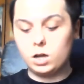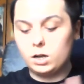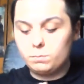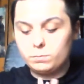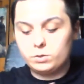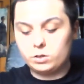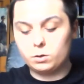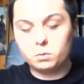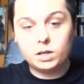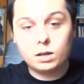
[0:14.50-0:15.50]

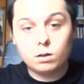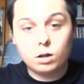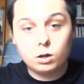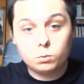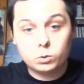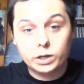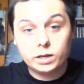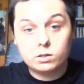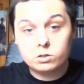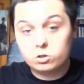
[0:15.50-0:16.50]
I will
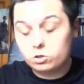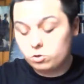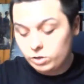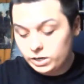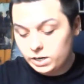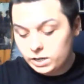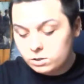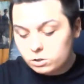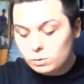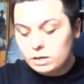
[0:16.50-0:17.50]
get straight
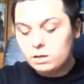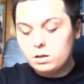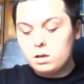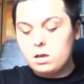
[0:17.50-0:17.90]
into it.